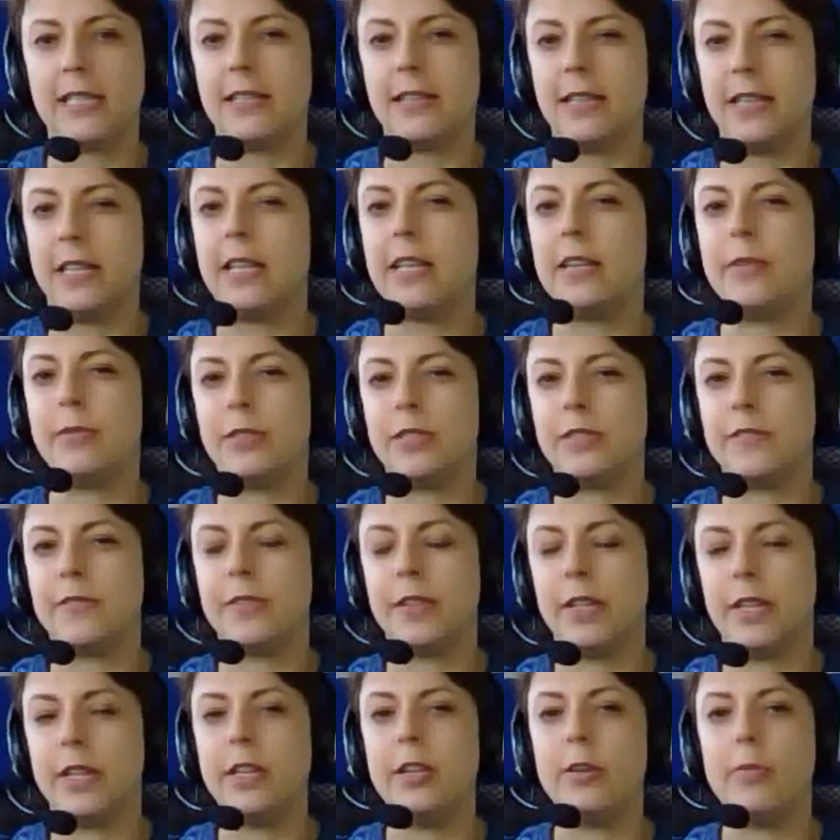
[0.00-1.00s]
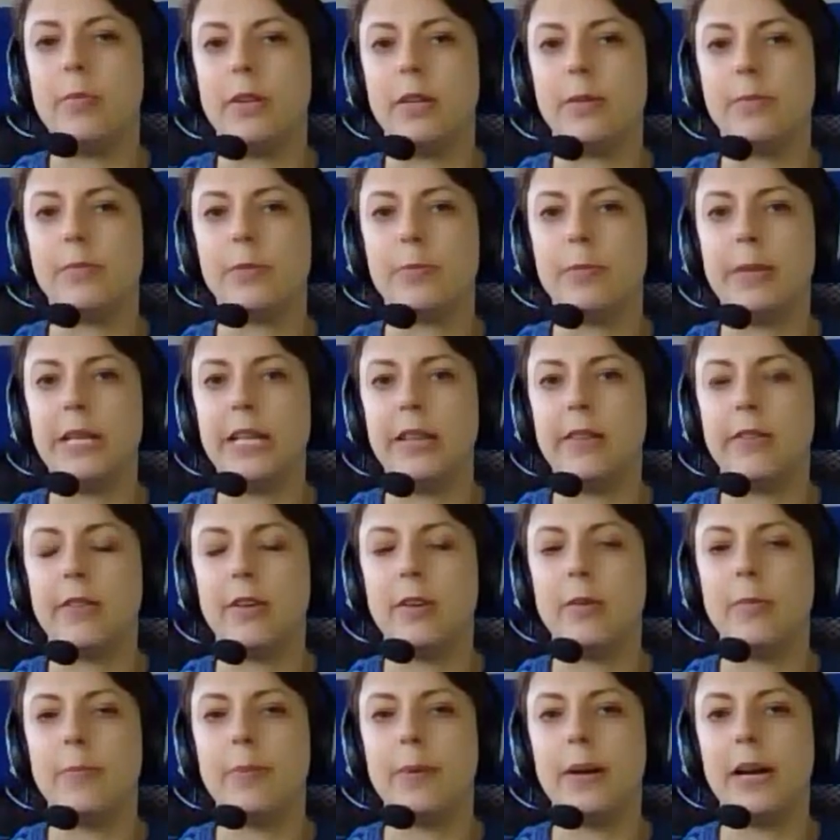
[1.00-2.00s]
I think it was for the HumanOps
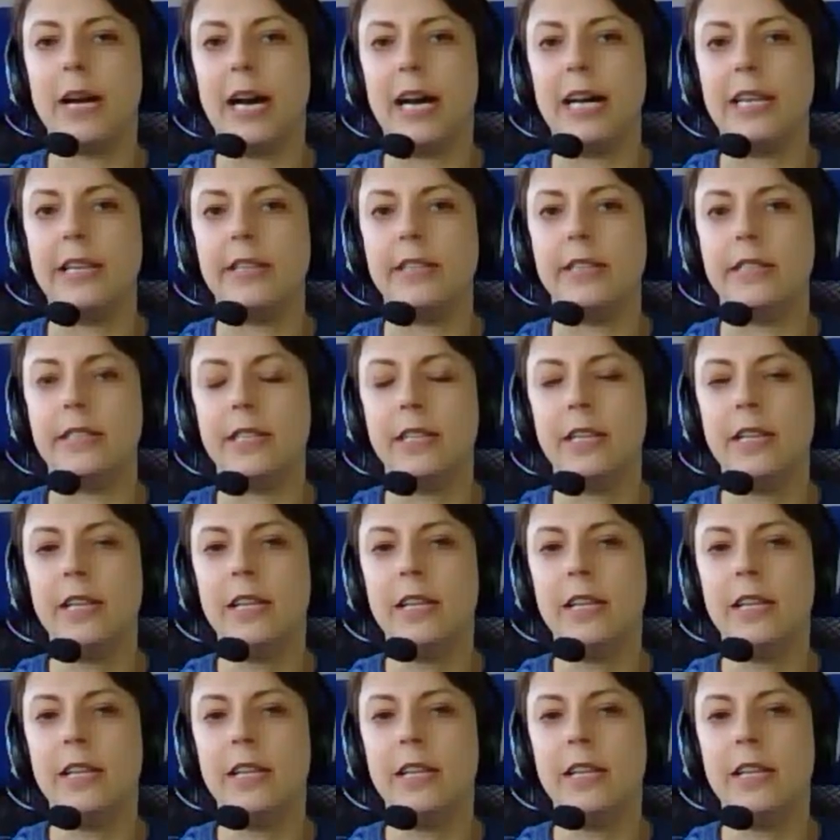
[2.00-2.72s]
meetup, and